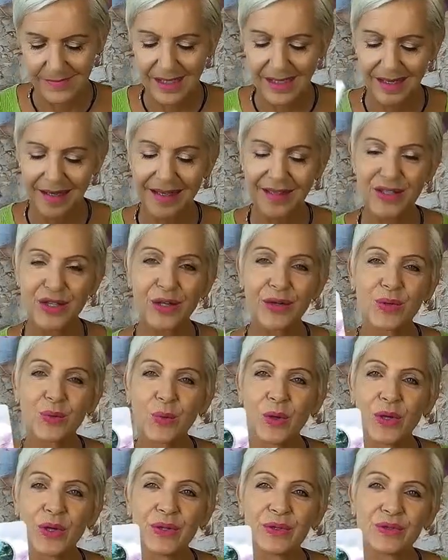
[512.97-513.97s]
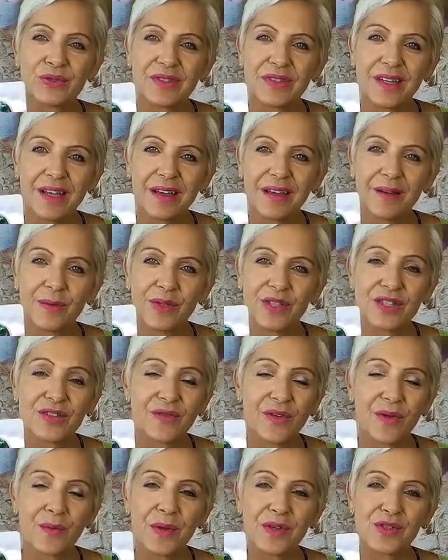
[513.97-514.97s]
And you've got the World, yeah, which is
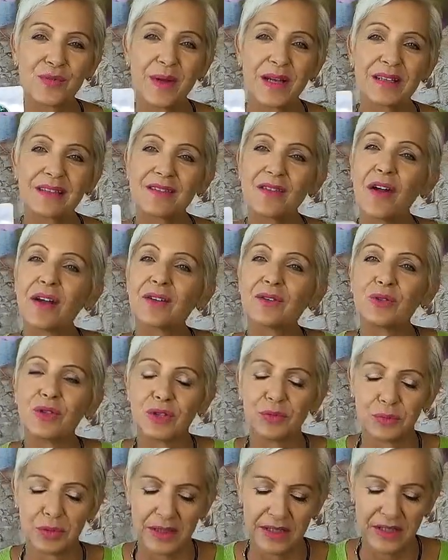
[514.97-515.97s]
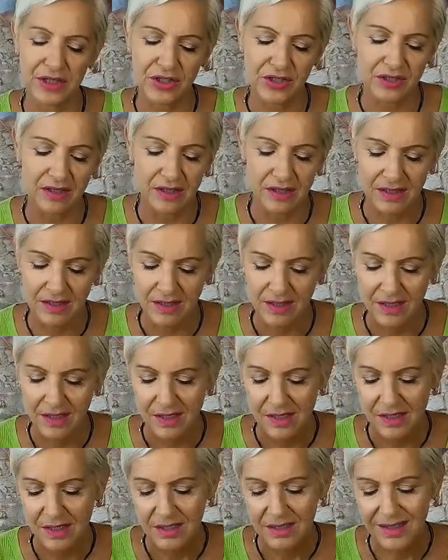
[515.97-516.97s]
very much about cycle completions.
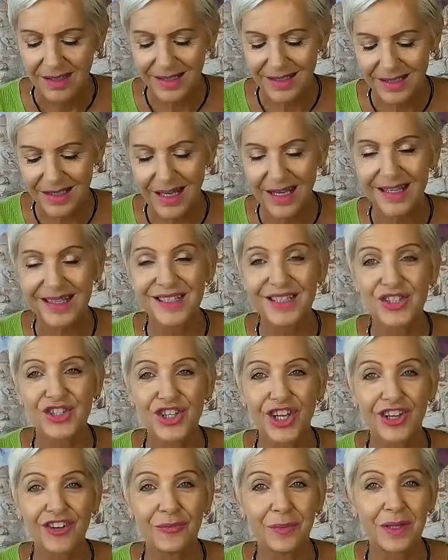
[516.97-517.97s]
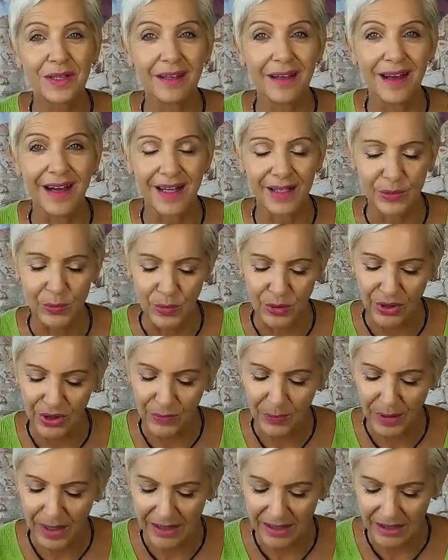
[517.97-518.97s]
Success, achievement, your hard
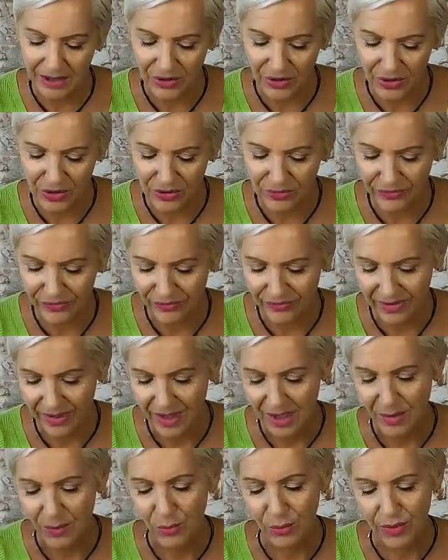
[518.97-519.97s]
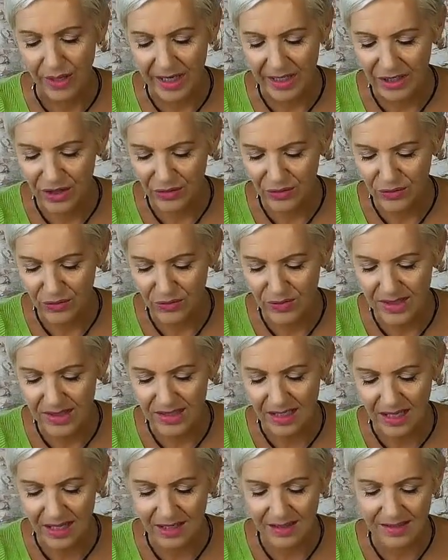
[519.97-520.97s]
work paying off, brand new
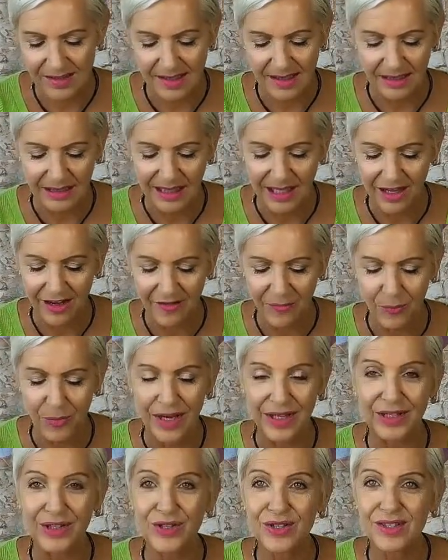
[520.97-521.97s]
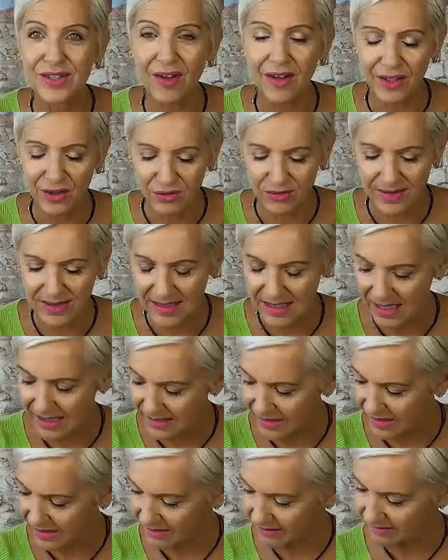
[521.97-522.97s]
starts in life, brand new cycles
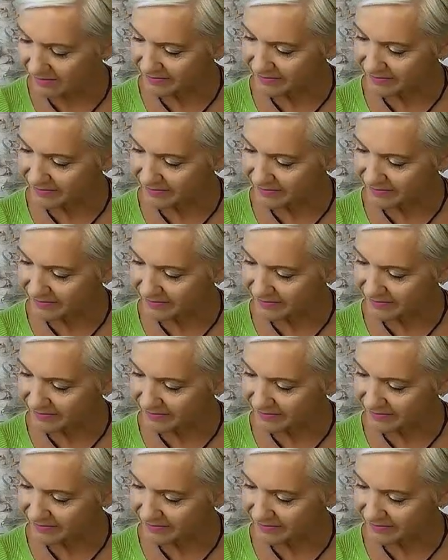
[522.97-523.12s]
starting.